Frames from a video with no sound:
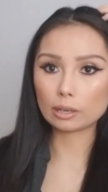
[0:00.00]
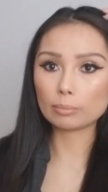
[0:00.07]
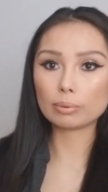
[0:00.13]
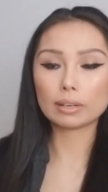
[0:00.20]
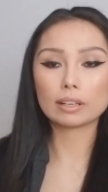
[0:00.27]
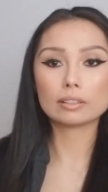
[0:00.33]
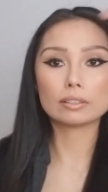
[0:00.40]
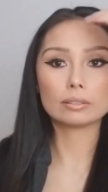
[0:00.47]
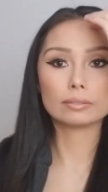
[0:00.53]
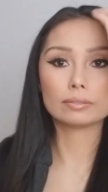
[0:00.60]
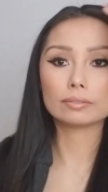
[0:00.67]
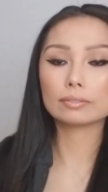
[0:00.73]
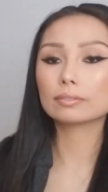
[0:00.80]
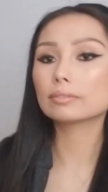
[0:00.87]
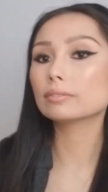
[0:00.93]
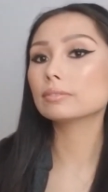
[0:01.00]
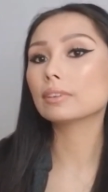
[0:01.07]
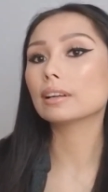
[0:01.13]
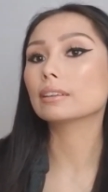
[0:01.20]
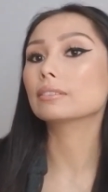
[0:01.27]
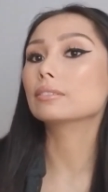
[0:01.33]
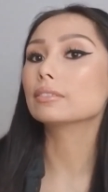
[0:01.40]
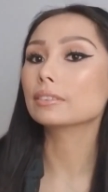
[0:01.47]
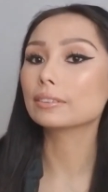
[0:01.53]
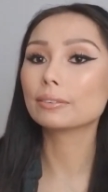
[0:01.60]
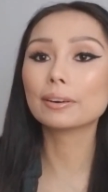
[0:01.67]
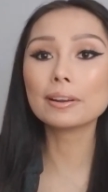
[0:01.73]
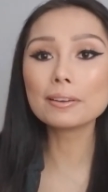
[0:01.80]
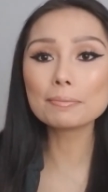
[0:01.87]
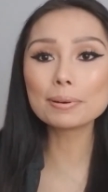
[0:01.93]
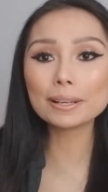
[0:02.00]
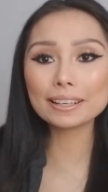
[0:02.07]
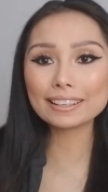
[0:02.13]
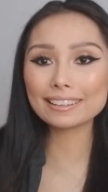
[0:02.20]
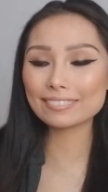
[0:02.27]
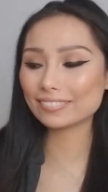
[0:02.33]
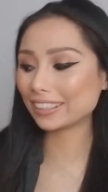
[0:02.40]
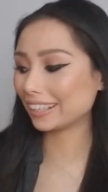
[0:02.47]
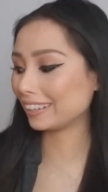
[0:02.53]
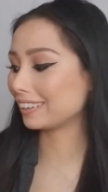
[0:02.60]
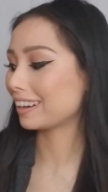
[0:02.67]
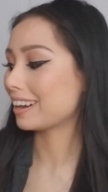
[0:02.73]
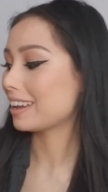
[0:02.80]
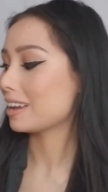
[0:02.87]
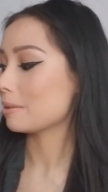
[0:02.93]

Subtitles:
but I don't really want to put it in my hair.